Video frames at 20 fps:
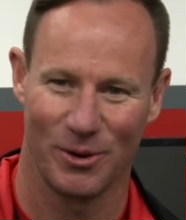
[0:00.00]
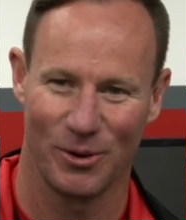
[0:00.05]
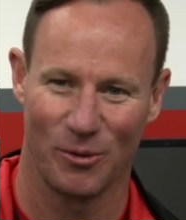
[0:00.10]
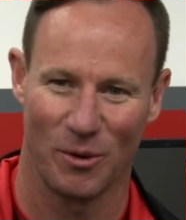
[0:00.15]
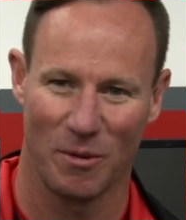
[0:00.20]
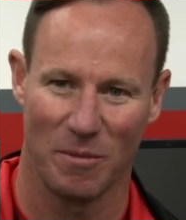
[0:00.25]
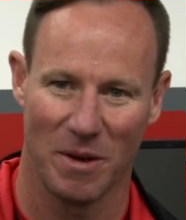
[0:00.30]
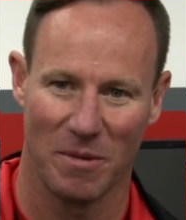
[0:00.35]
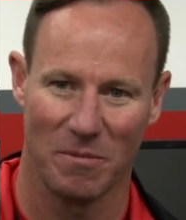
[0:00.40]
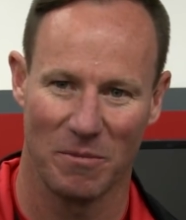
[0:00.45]
He'll
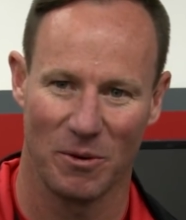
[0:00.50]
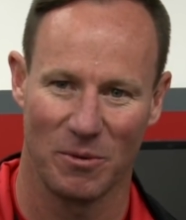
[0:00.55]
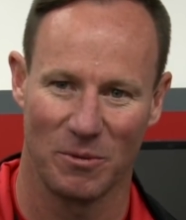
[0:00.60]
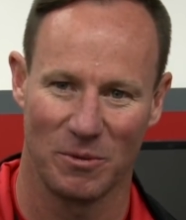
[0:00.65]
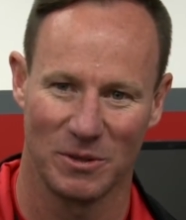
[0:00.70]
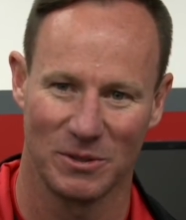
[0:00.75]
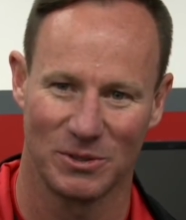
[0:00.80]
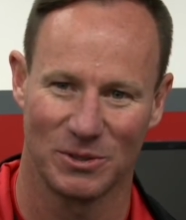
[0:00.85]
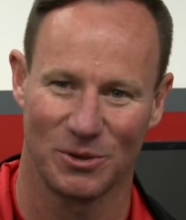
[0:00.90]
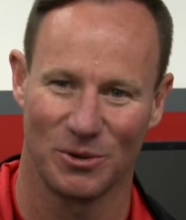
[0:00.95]
remember
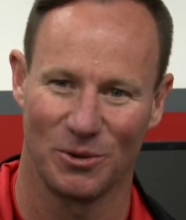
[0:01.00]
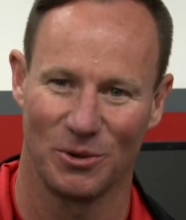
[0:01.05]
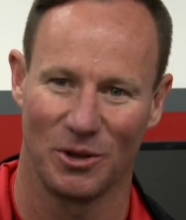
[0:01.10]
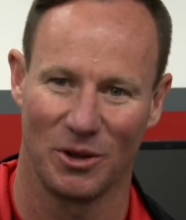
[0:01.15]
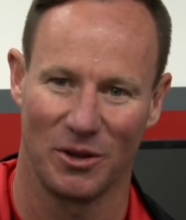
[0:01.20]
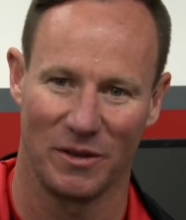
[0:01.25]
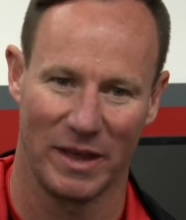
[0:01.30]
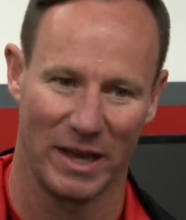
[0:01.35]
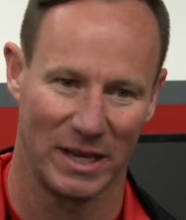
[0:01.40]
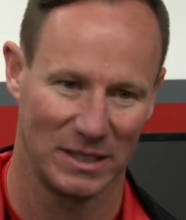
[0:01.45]
with a score
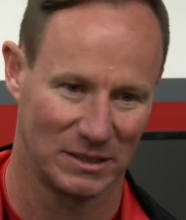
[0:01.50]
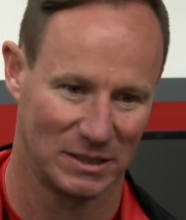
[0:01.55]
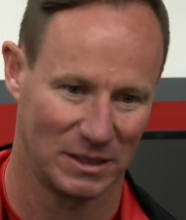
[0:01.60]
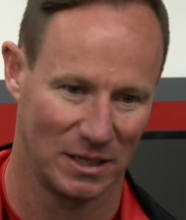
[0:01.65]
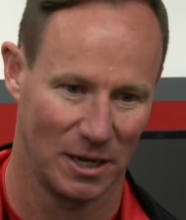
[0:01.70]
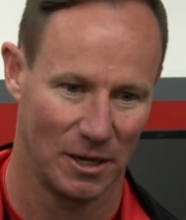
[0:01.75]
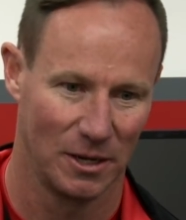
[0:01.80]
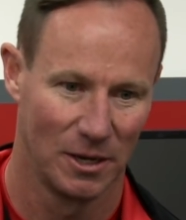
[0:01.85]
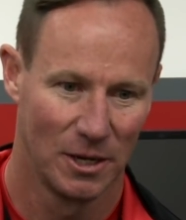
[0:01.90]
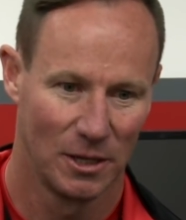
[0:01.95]
like that.
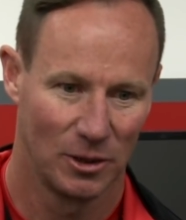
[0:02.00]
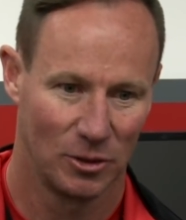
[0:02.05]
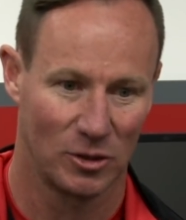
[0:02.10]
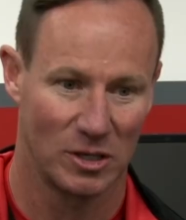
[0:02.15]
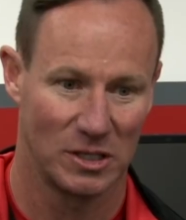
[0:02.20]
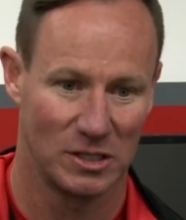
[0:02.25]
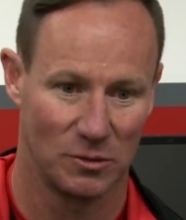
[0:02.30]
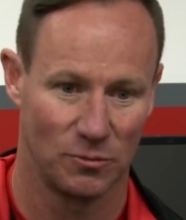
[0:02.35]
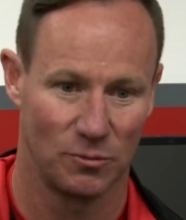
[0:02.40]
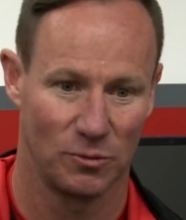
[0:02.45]
So look,
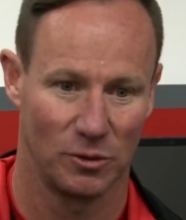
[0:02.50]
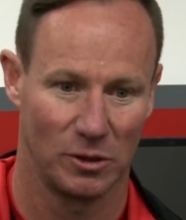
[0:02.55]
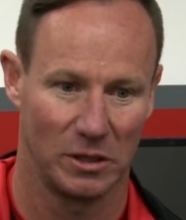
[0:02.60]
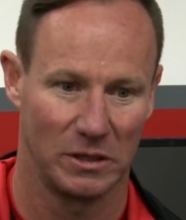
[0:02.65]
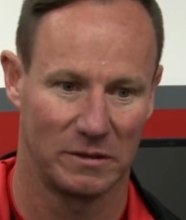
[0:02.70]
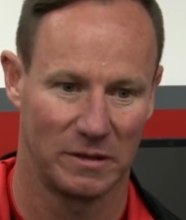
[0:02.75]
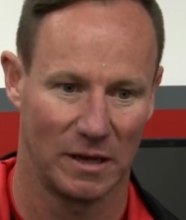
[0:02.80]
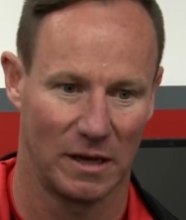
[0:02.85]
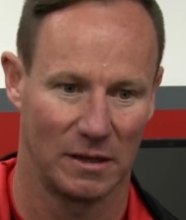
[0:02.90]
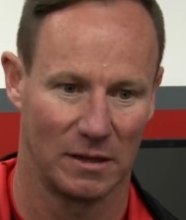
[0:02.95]
he's a
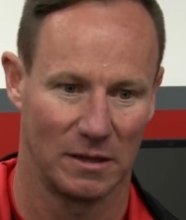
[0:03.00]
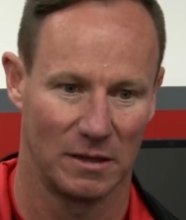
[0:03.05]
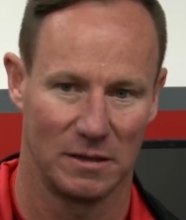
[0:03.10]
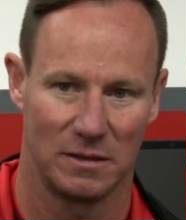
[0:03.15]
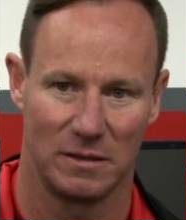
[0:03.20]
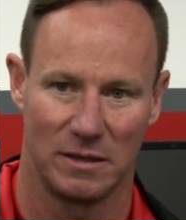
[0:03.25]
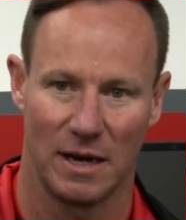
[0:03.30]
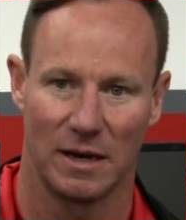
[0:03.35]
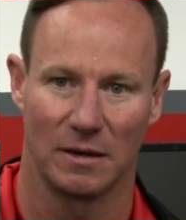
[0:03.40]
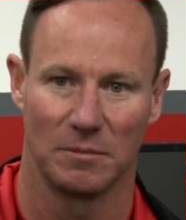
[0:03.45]
really
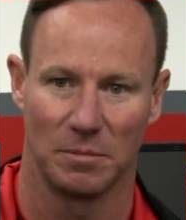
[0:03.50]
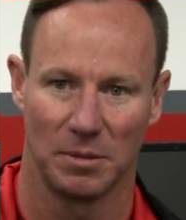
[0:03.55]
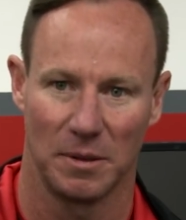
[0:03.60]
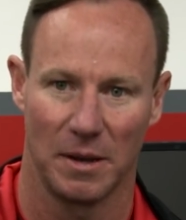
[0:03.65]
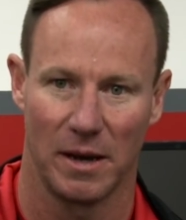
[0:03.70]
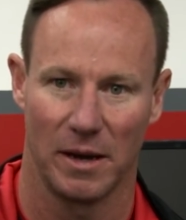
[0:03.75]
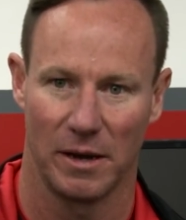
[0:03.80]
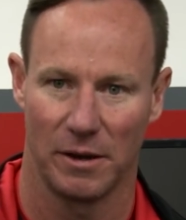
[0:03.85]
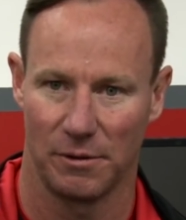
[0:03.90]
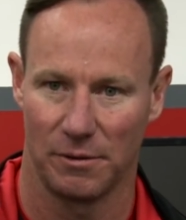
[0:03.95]
talented young
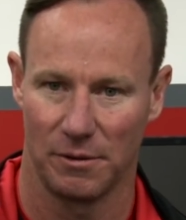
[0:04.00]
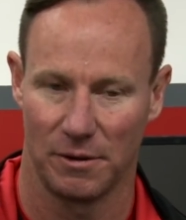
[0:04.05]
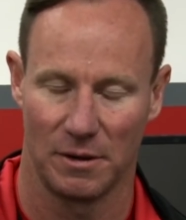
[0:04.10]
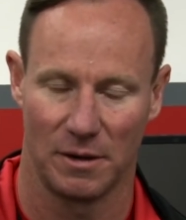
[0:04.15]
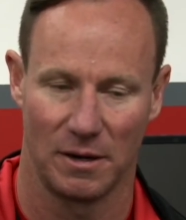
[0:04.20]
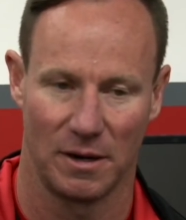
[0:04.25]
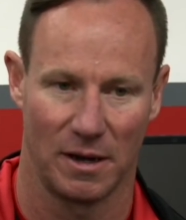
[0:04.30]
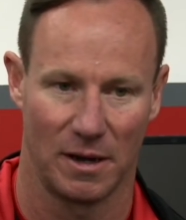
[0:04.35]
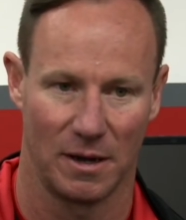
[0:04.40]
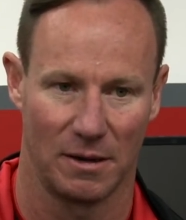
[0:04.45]
player
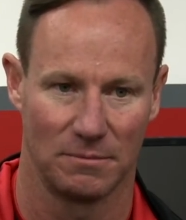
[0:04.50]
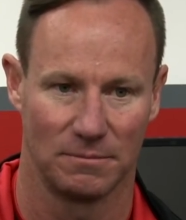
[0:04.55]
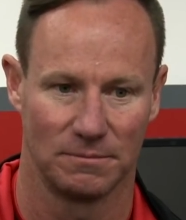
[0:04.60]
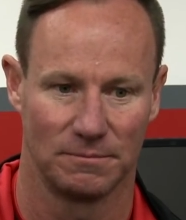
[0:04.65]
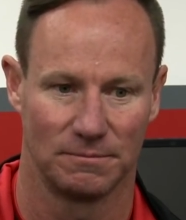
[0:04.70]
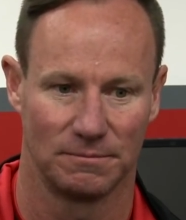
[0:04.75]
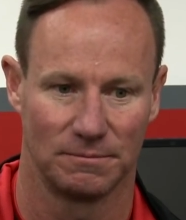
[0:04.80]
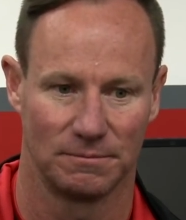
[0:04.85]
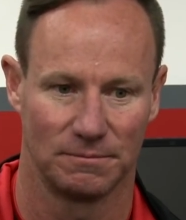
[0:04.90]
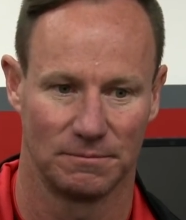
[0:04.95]

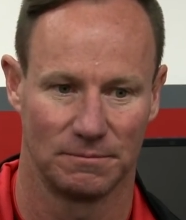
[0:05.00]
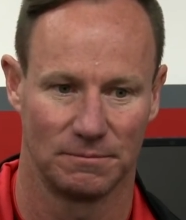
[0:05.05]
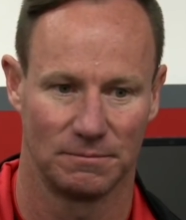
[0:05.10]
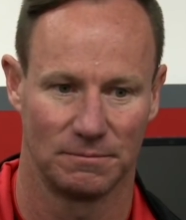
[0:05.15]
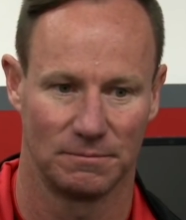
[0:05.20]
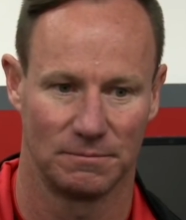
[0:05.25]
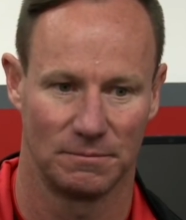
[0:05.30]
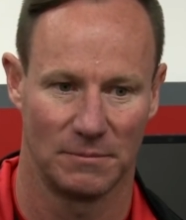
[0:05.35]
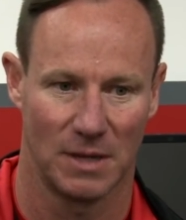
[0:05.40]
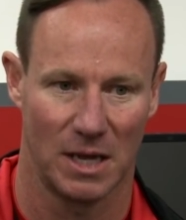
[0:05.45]

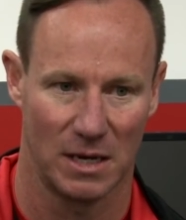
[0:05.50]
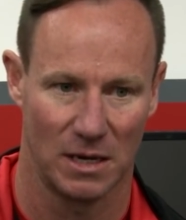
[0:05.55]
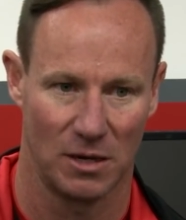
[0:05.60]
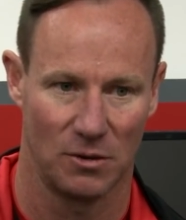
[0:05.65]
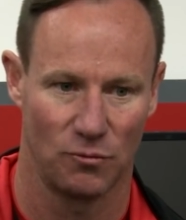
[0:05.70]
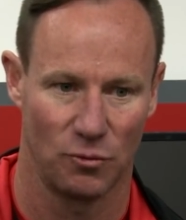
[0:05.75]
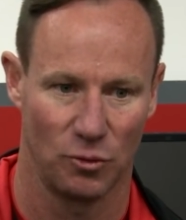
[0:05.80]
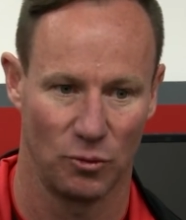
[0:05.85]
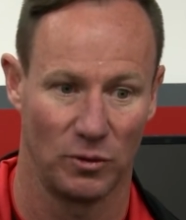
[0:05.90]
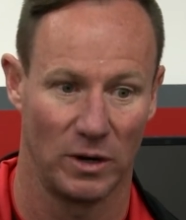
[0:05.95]

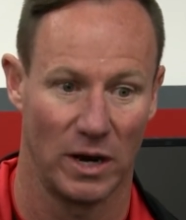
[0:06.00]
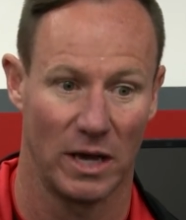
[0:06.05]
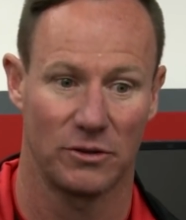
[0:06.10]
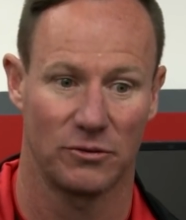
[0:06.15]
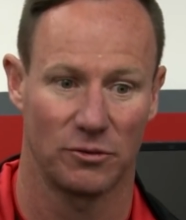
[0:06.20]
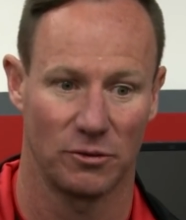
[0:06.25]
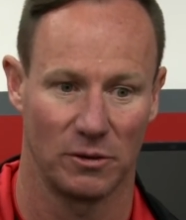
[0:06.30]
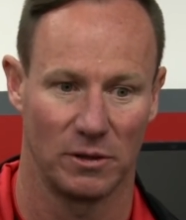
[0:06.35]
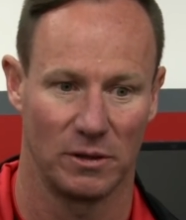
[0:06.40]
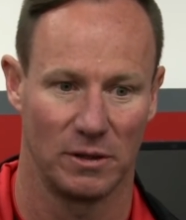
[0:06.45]
and real
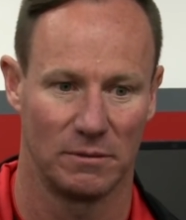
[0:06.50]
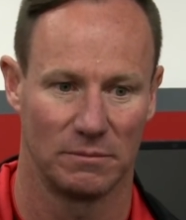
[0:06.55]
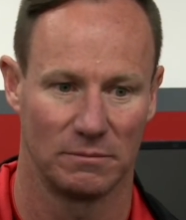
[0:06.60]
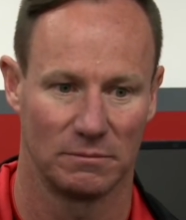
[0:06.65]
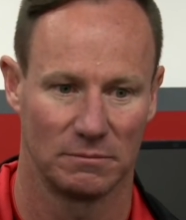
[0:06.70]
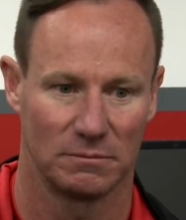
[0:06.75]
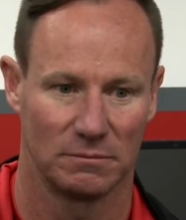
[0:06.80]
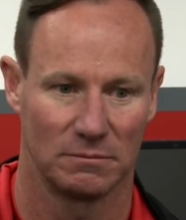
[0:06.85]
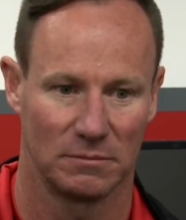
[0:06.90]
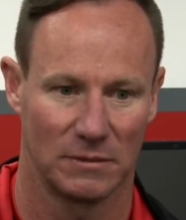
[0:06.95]
naturally
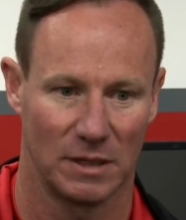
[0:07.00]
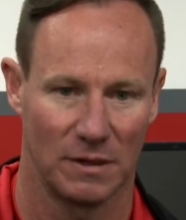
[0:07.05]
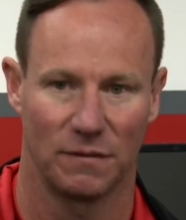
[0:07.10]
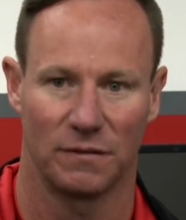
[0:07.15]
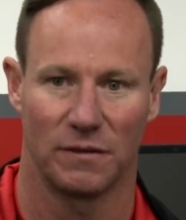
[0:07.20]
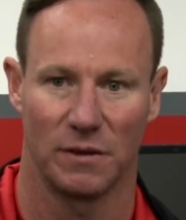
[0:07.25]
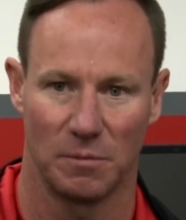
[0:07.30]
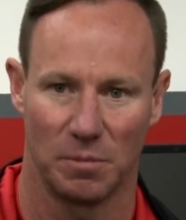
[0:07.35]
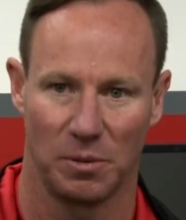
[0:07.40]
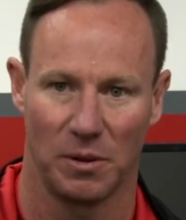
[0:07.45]

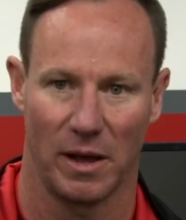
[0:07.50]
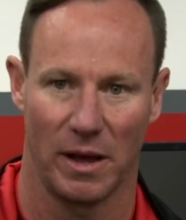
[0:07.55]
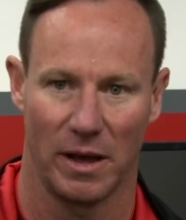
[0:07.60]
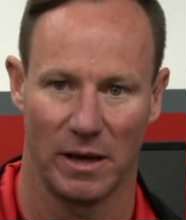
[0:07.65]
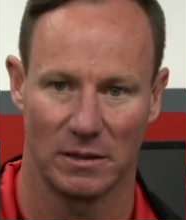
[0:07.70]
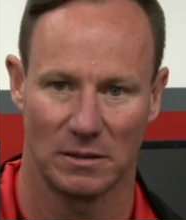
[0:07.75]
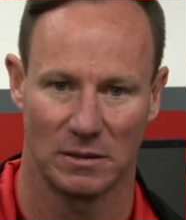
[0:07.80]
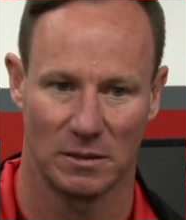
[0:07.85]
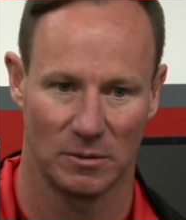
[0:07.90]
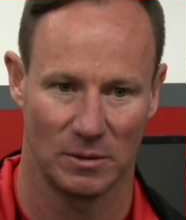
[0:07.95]
gifted
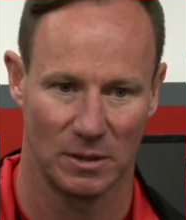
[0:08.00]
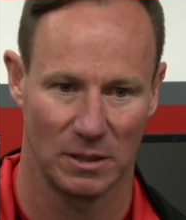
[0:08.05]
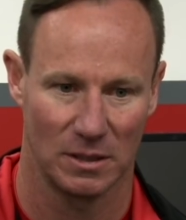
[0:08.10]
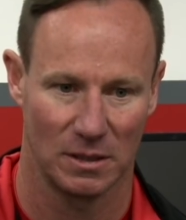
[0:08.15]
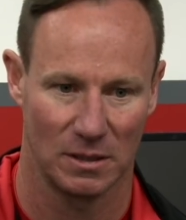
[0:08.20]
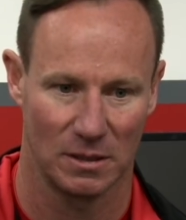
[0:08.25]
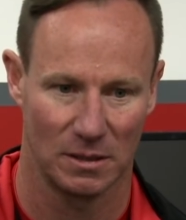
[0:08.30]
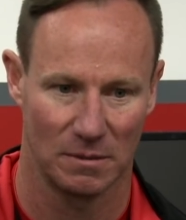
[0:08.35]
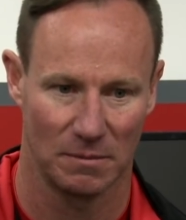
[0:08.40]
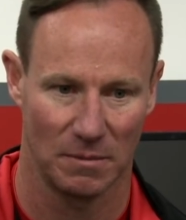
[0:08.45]
player, so he
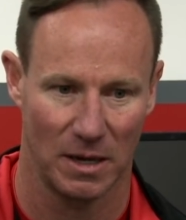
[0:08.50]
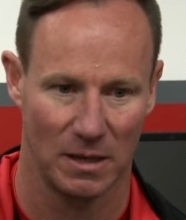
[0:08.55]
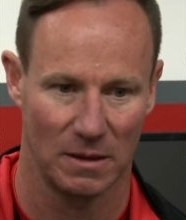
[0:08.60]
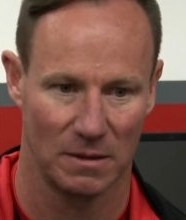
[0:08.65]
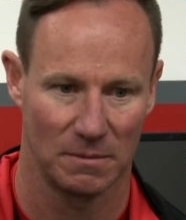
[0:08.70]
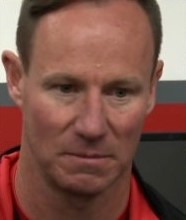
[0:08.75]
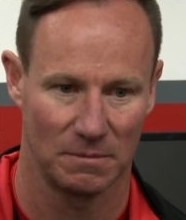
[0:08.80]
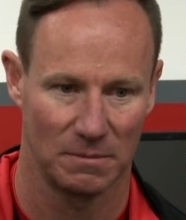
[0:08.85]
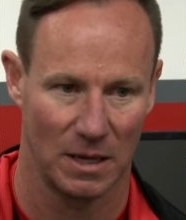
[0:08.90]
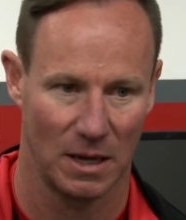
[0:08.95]
can make
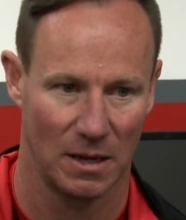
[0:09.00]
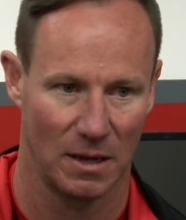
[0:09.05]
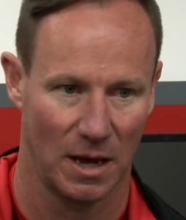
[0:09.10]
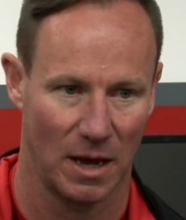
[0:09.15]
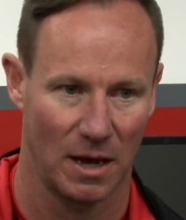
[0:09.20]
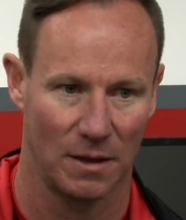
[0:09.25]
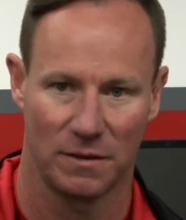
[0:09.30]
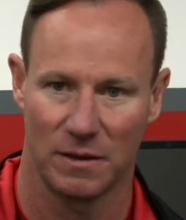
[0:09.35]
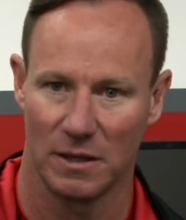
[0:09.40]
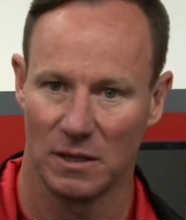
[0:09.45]
the, you know,
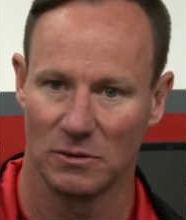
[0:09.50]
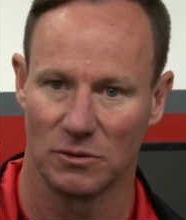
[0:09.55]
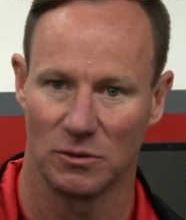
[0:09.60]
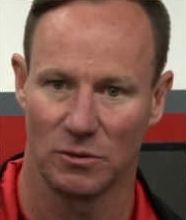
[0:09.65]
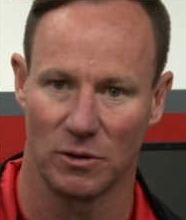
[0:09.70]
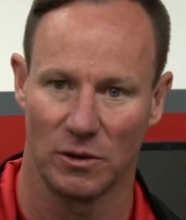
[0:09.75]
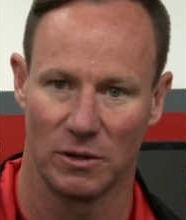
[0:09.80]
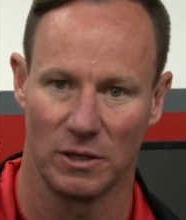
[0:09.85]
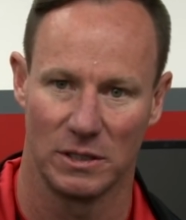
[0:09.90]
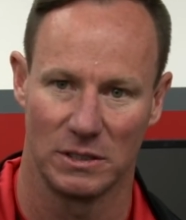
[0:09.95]
hard things
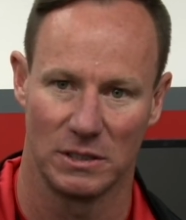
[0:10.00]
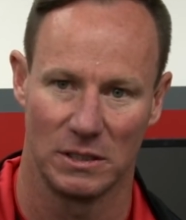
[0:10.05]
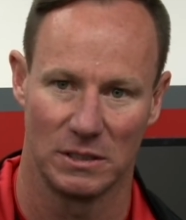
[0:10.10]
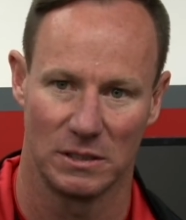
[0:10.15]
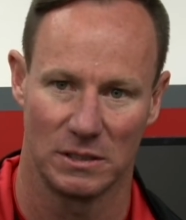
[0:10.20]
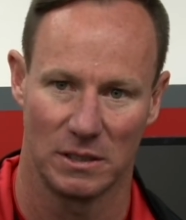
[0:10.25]
look easy.